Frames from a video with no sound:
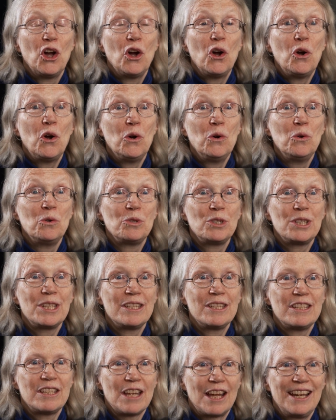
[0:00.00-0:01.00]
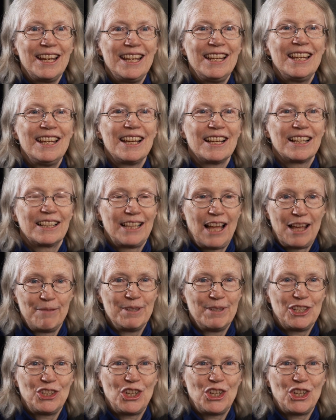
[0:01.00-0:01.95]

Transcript: who study climate